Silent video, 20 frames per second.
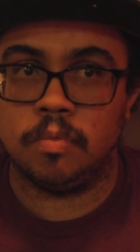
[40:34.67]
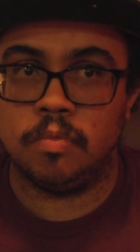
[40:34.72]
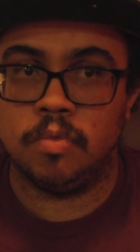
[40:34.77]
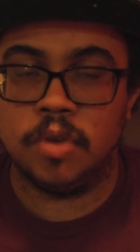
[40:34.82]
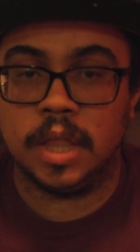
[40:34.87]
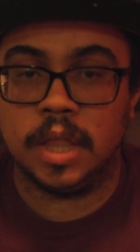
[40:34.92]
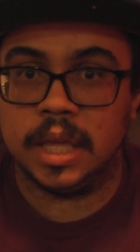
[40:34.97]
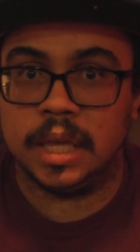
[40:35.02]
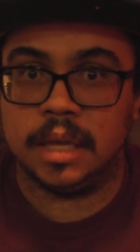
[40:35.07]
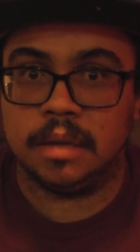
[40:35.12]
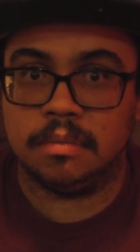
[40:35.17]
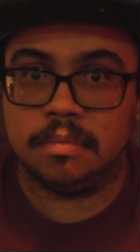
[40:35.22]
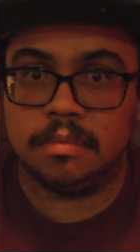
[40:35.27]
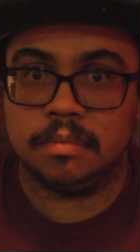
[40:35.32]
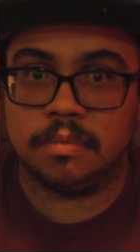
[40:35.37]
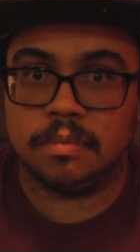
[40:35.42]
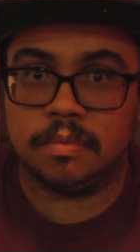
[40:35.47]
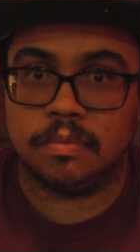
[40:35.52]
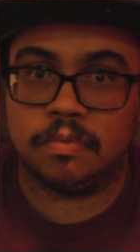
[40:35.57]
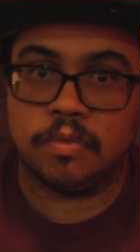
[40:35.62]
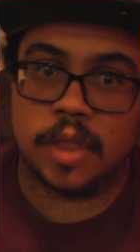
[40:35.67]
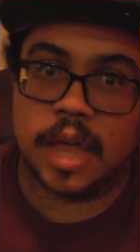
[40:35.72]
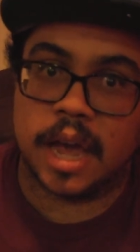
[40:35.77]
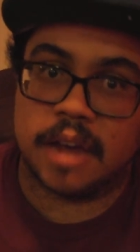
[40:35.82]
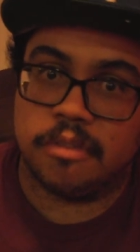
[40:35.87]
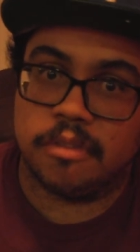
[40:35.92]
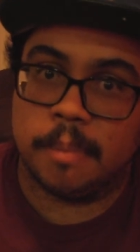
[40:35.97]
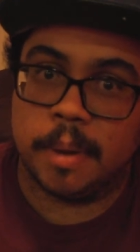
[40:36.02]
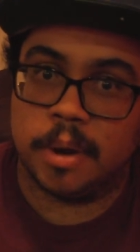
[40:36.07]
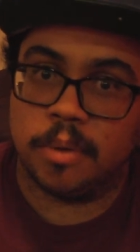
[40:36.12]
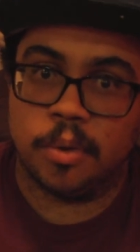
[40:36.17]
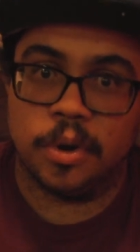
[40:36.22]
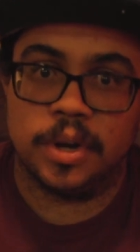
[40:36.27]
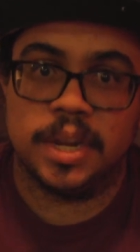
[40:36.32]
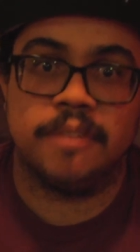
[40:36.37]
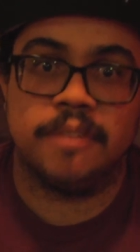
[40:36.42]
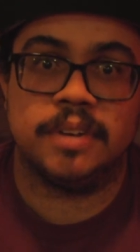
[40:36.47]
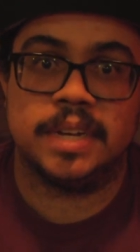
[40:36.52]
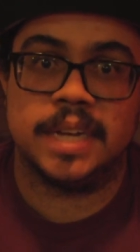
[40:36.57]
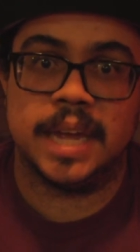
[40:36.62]
really, for lack of a better
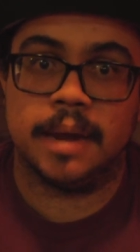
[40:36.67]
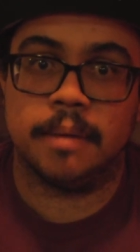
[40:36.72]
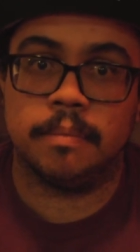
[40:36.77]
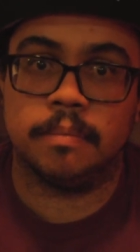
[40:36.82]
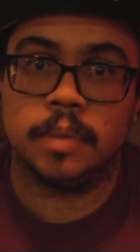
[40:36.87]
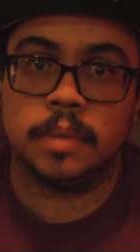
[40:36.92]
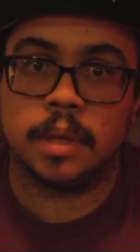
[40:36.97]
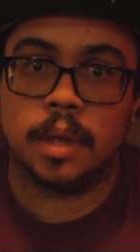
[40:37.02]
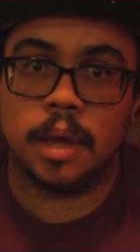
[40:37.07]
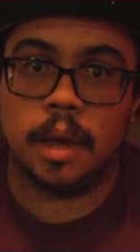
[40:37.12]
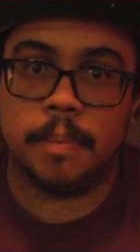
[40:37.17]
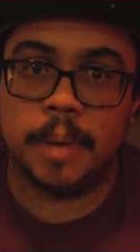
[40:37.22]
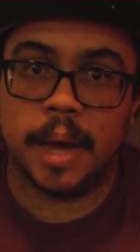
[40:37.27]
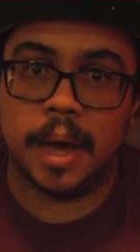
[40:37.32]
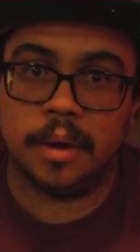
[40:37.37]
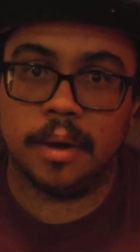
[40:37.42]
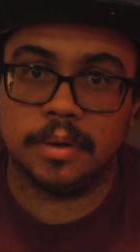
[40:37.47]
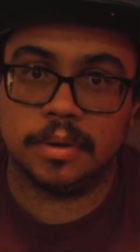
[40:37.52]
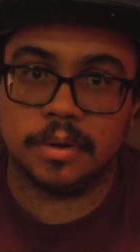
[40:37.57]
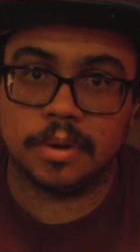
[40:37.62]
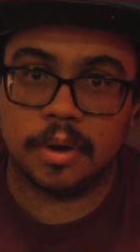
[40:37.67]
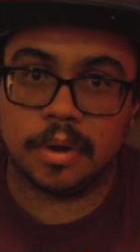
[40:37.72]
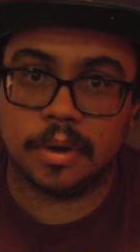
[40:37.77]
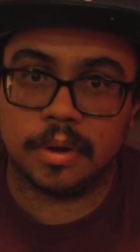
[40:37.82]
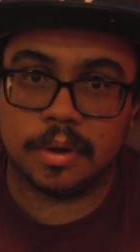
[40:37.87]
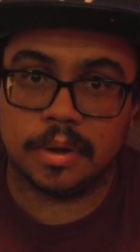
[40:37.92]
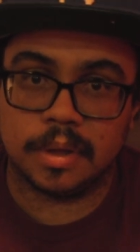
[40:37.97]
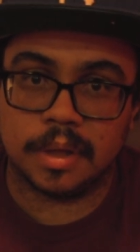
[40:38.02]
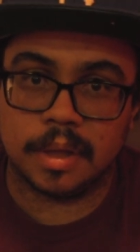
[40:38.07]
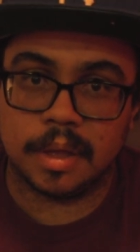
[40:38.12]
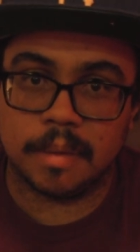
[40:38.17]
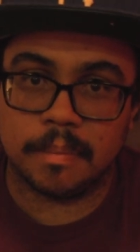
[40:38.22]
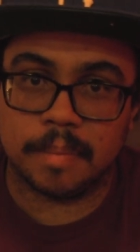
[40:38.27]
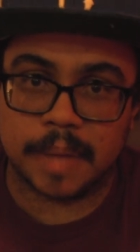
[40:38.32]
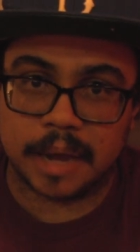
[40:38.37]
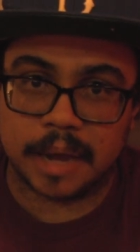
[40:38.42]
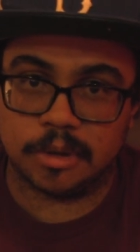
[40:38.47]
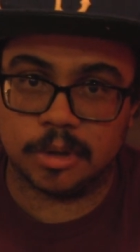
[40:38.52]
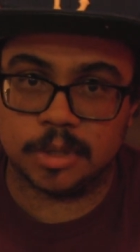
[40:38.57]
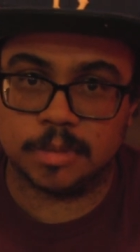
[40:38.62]
word, give a damn about
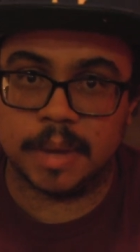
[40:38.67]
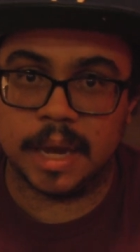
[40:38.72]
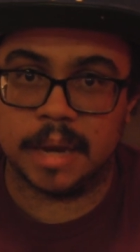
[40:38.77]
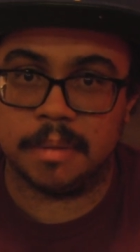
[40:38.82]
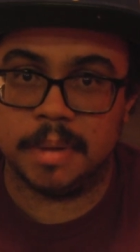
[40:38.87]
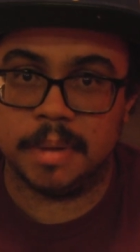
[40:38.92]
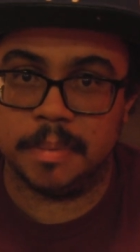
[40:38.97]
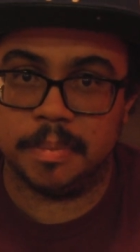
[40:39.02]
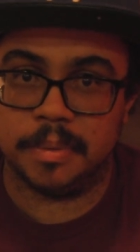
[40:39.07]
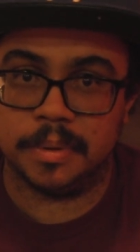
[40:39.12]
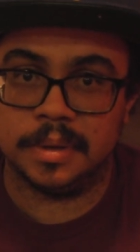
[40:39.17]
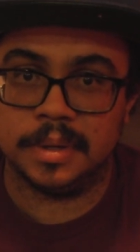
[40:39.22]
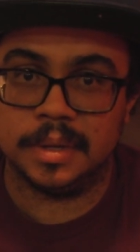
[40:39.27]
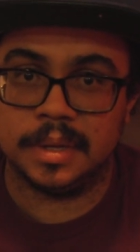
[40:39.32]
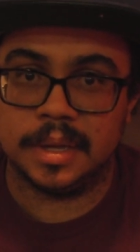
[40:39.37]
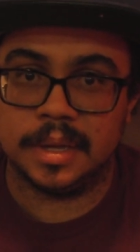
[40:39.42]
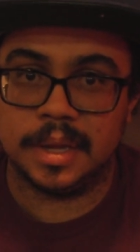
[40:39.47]
black or Hispanic people.